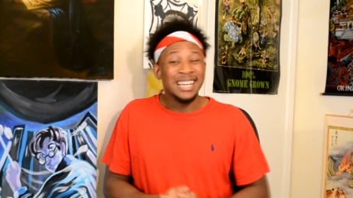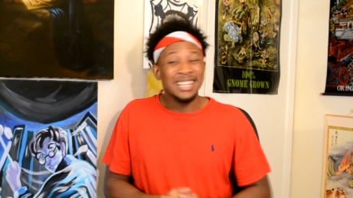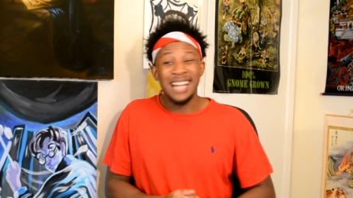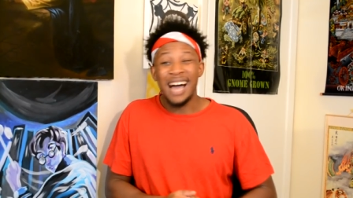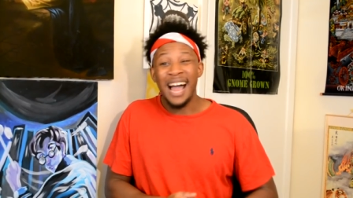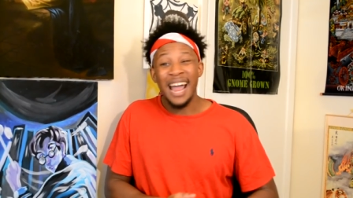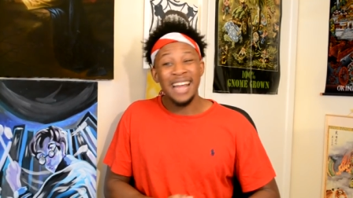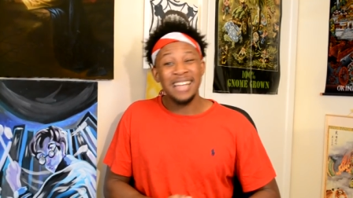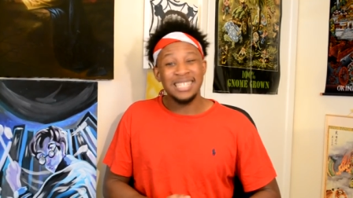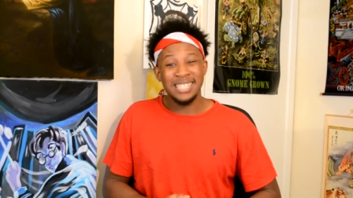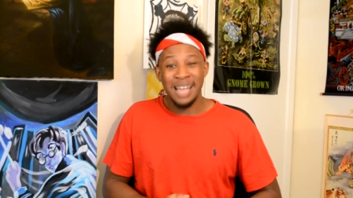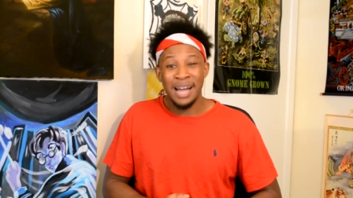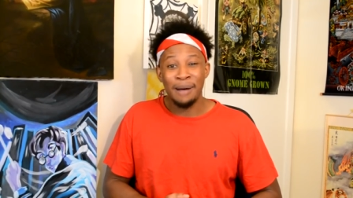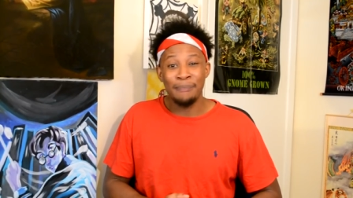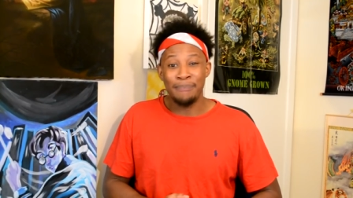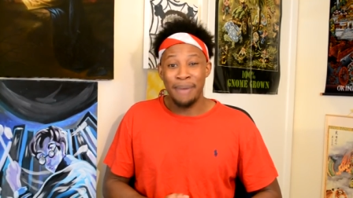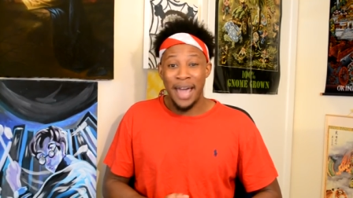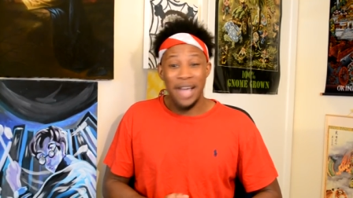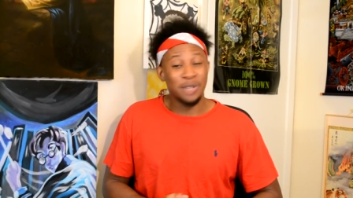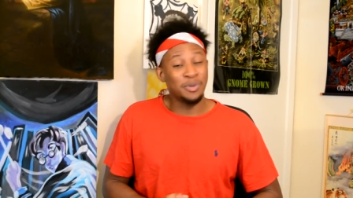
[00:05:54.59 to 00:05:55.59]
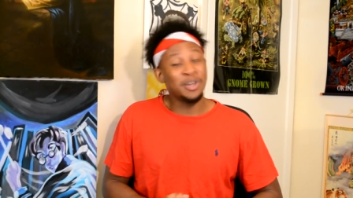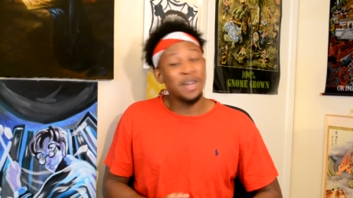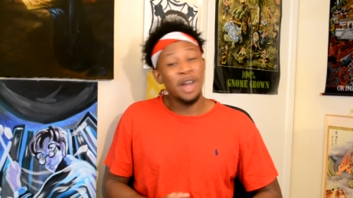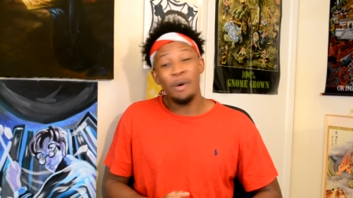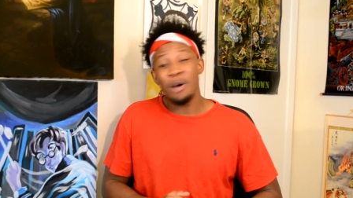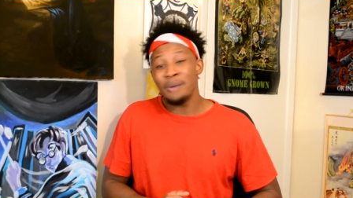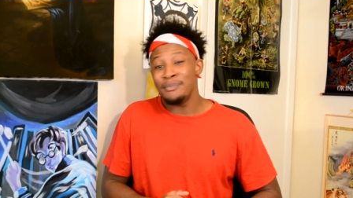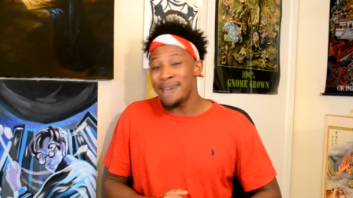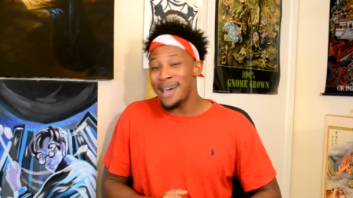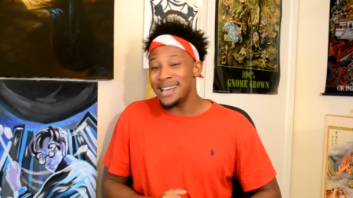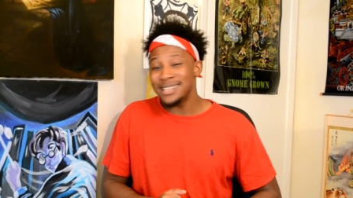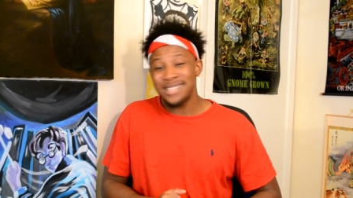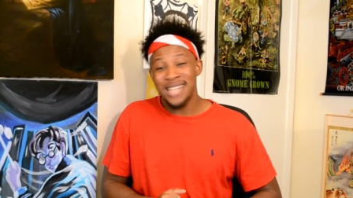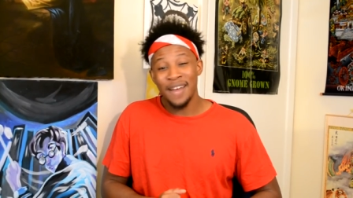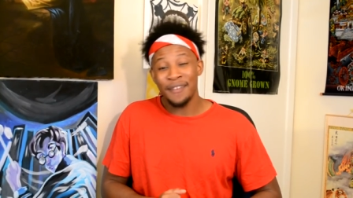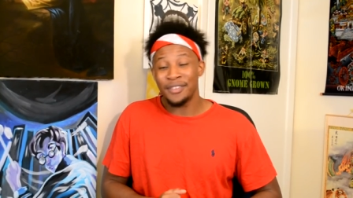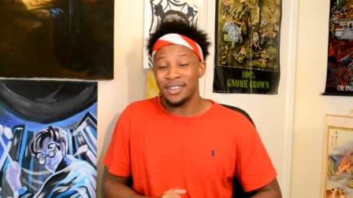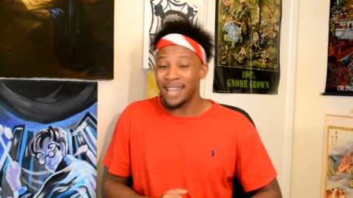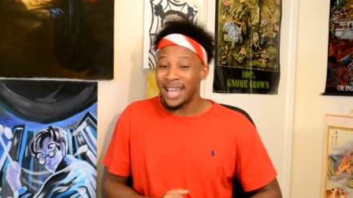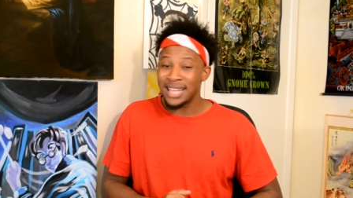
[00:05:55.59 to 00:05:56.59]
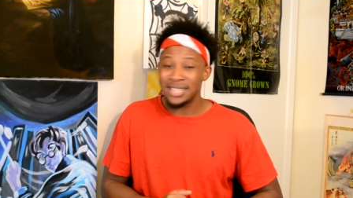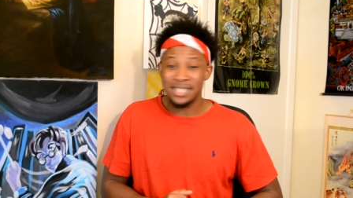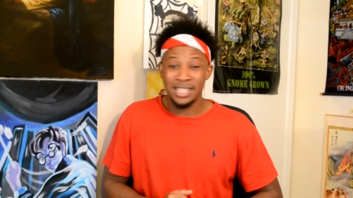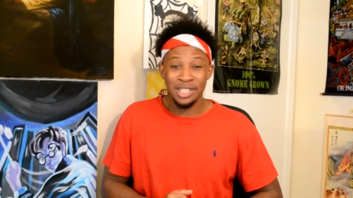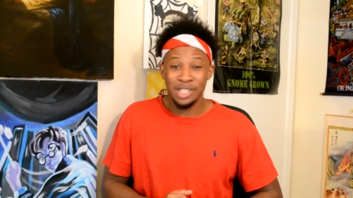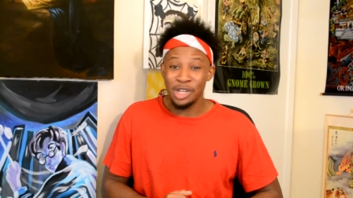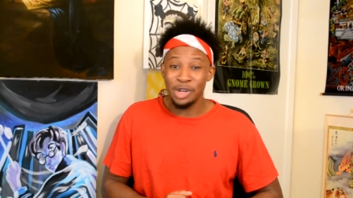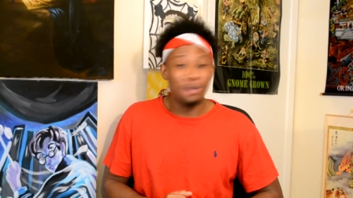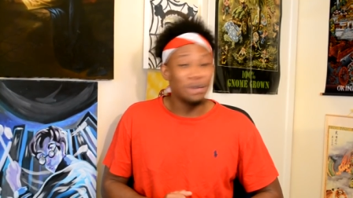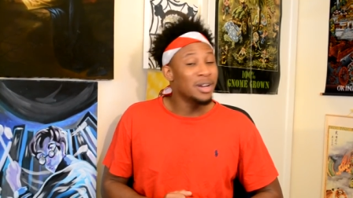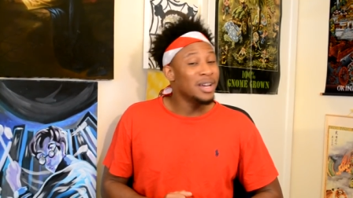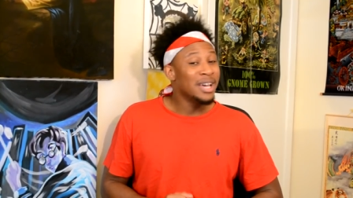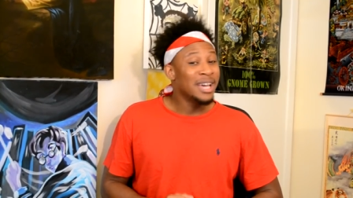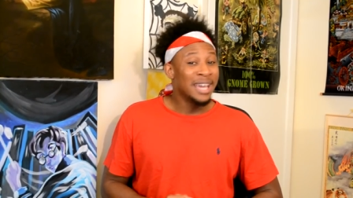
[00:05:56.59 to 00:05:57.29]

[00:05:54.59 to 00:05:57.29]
Lions comebacks. We know what Matt Stafford likes to do.